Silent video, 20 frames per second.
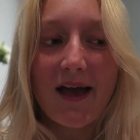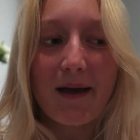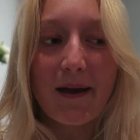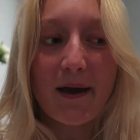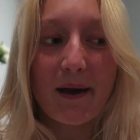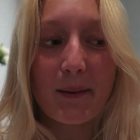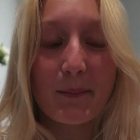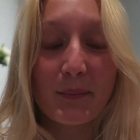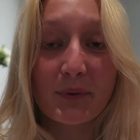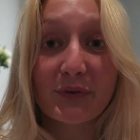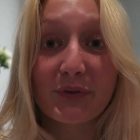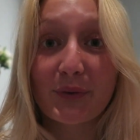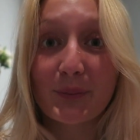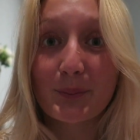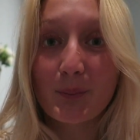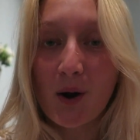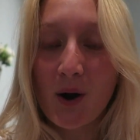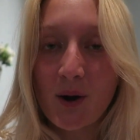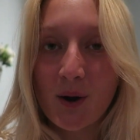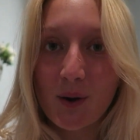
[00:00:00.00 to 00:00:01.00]
But
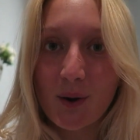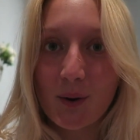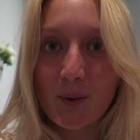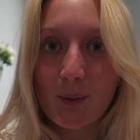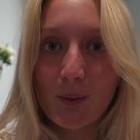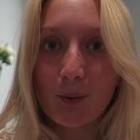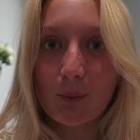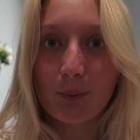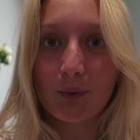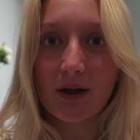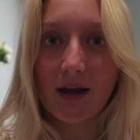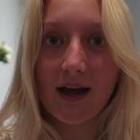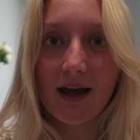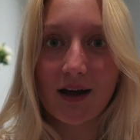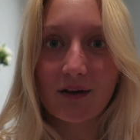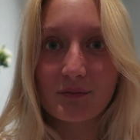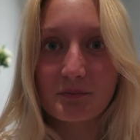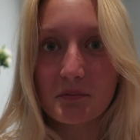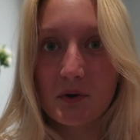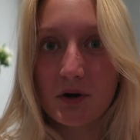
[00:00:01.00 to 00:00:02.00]
tomorrow we
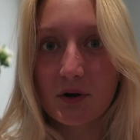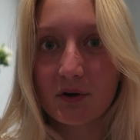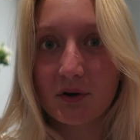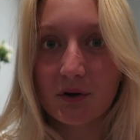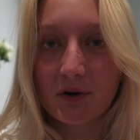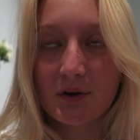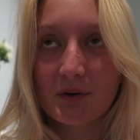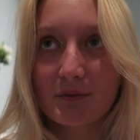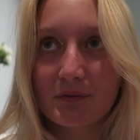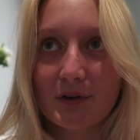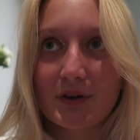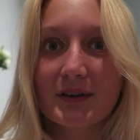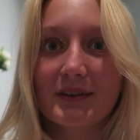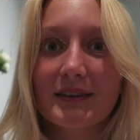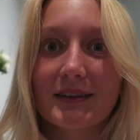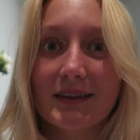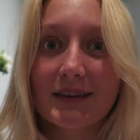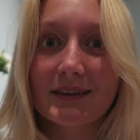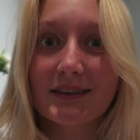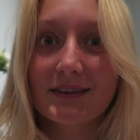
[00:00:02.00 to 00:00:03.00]
have monochrome
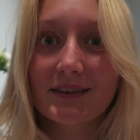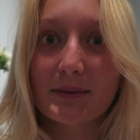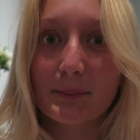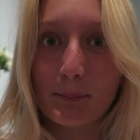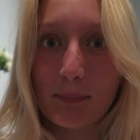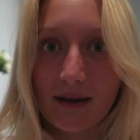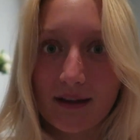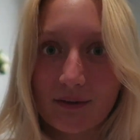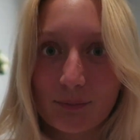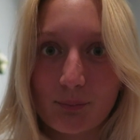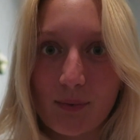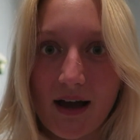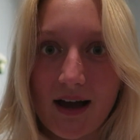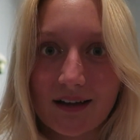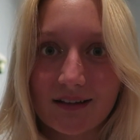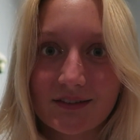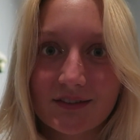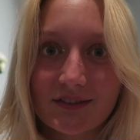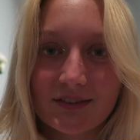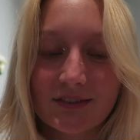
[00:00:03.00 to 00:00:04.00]
versus mixed
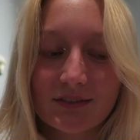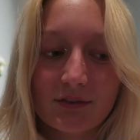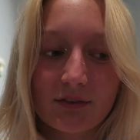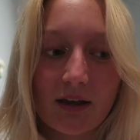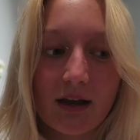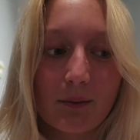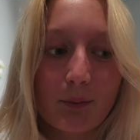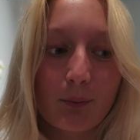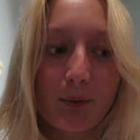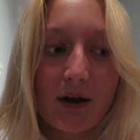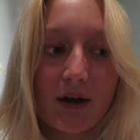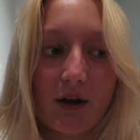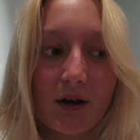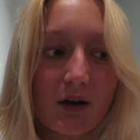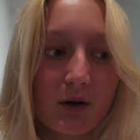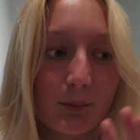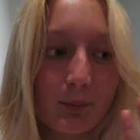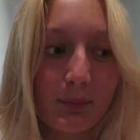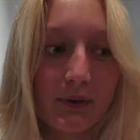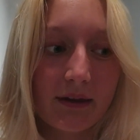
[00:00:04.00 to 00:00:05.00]
match. So I'll wear a
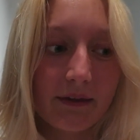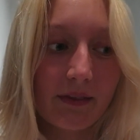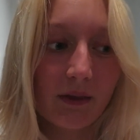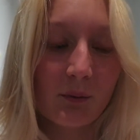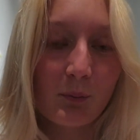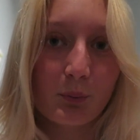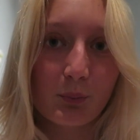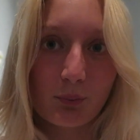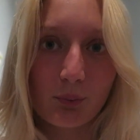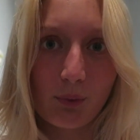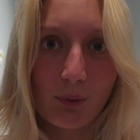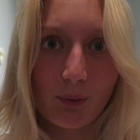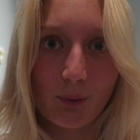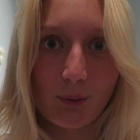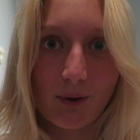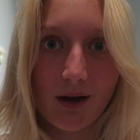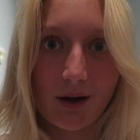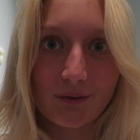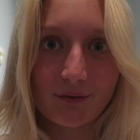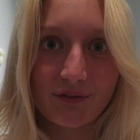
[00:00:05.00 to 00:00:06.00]
completely
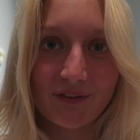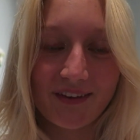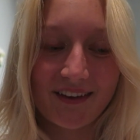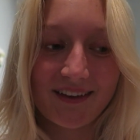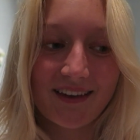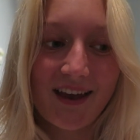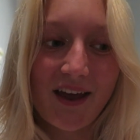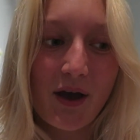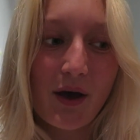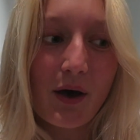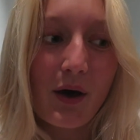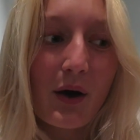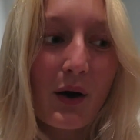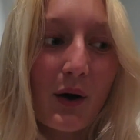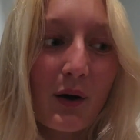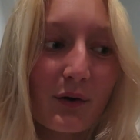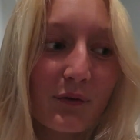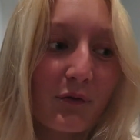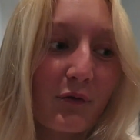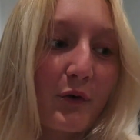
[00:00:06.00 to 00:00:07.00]
blue outfit.
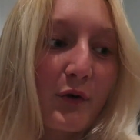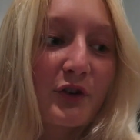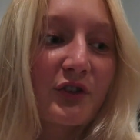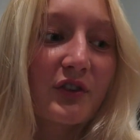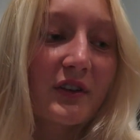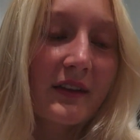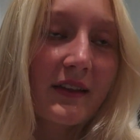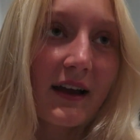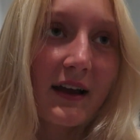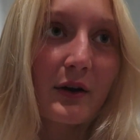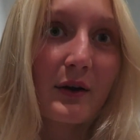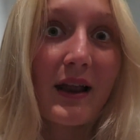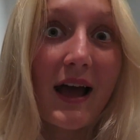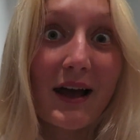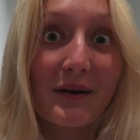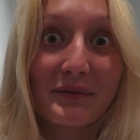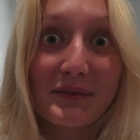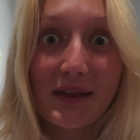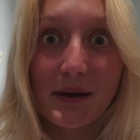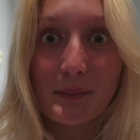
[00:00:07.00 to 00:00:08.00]
Unfortunately, I don't
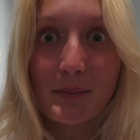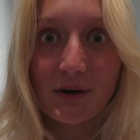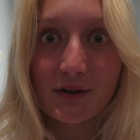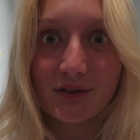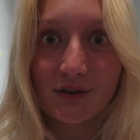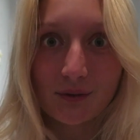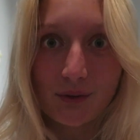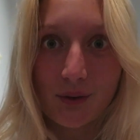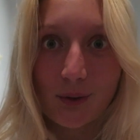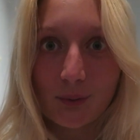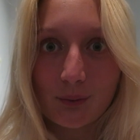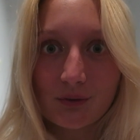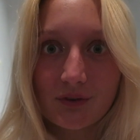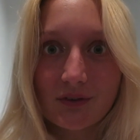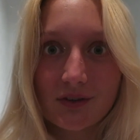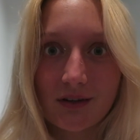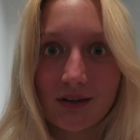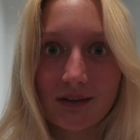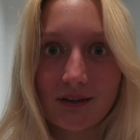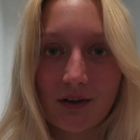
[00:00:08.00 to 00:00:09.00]
have that much
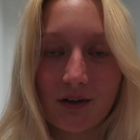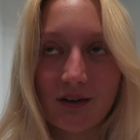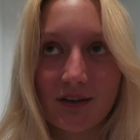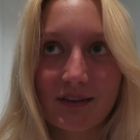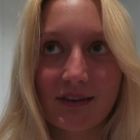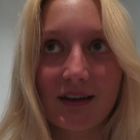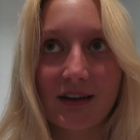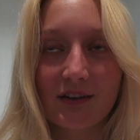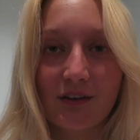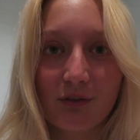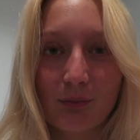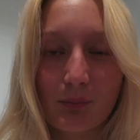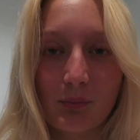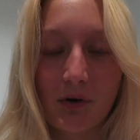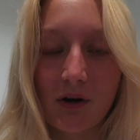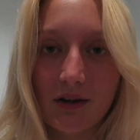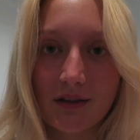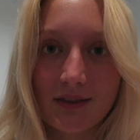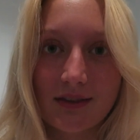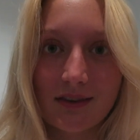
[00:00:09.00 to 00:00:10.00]
clothes because honestly, I just
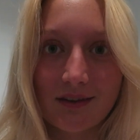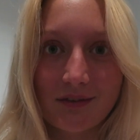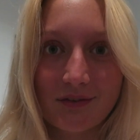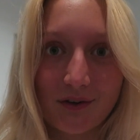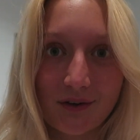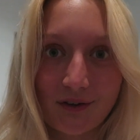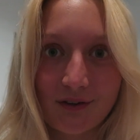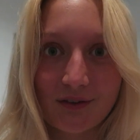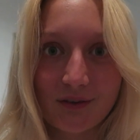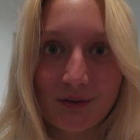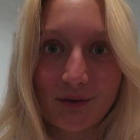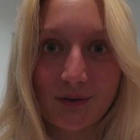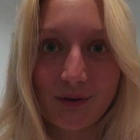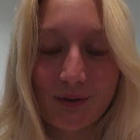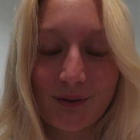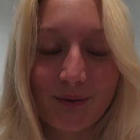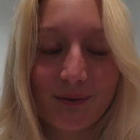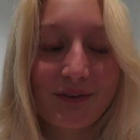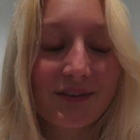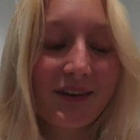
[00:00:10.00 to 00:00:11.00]
brought the functional
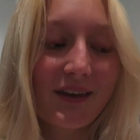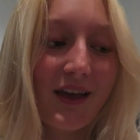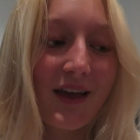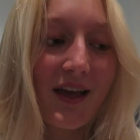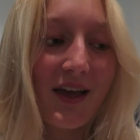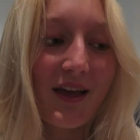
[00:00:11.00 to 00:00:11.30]
clothes.